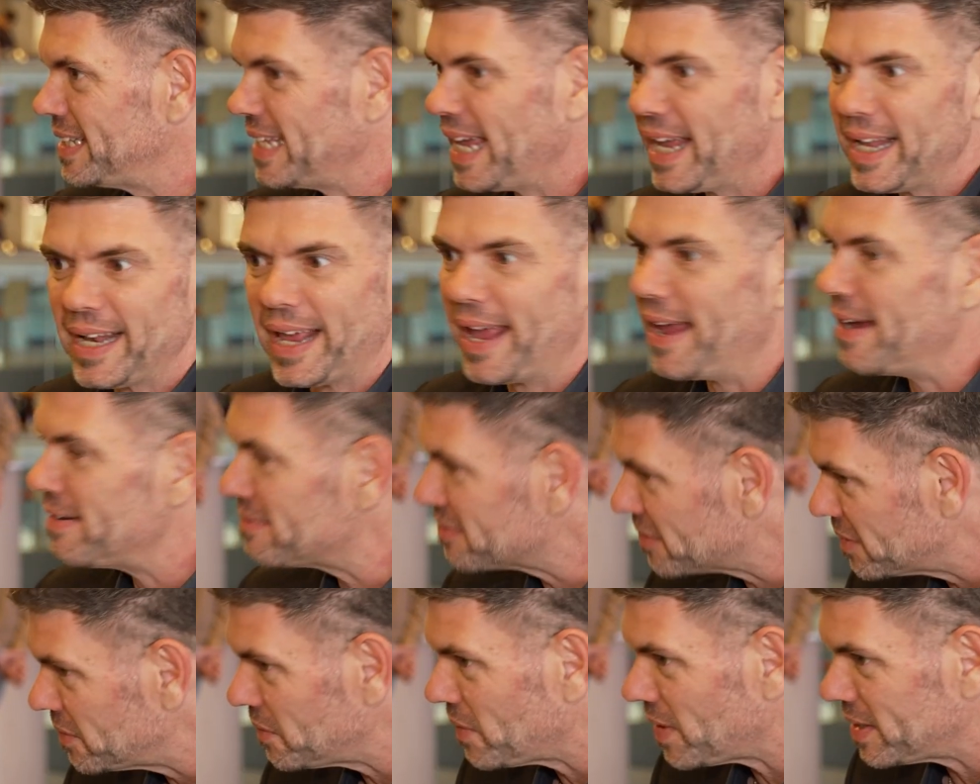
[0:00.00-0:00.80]
that.
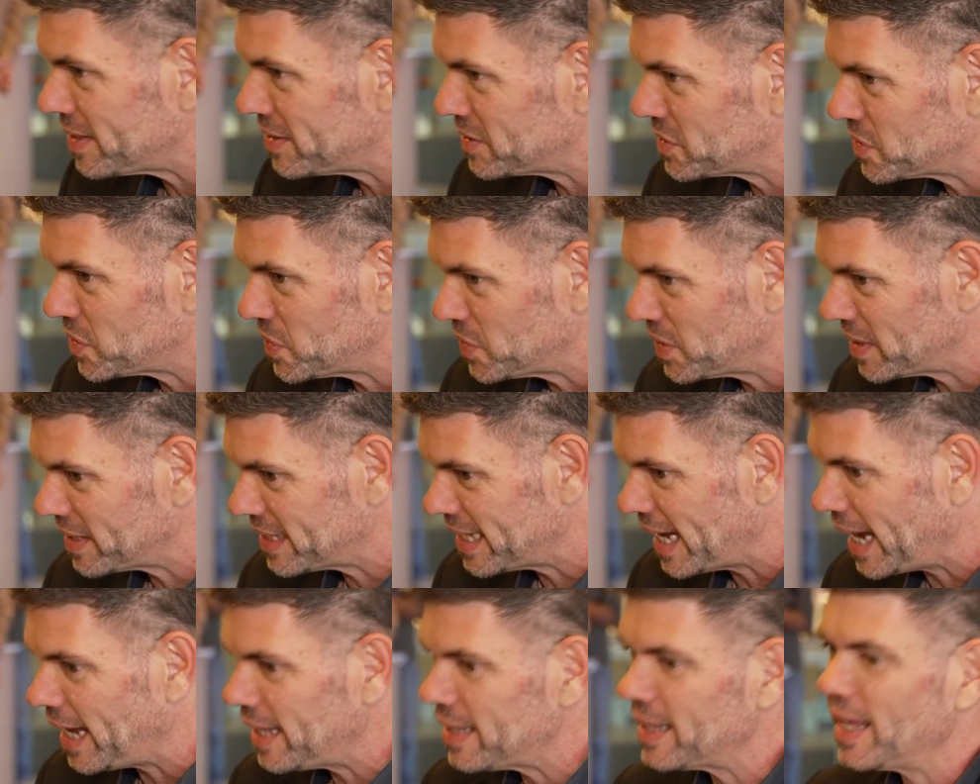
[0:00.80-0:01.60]
Everyone is doing
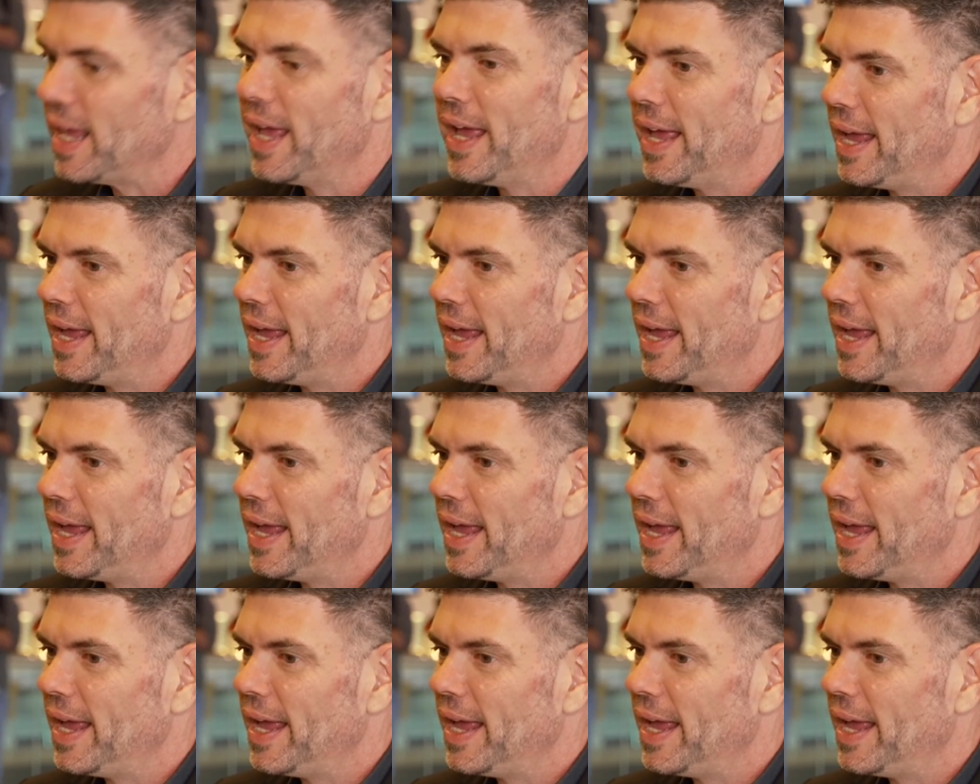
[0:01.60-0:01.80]
that.